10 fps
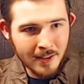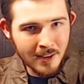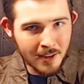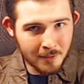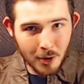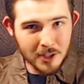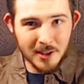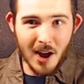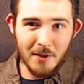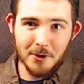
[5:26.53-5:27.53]
First
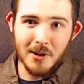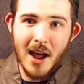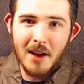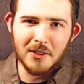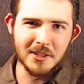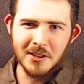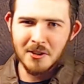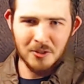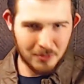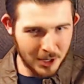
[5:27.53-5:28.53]
off, you have this
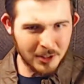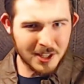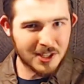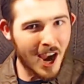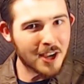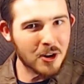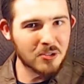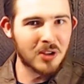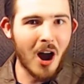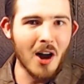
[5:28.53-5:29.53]
really psycho
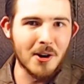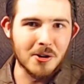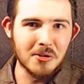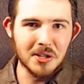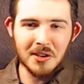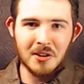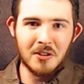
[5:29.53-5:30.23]
daughter who is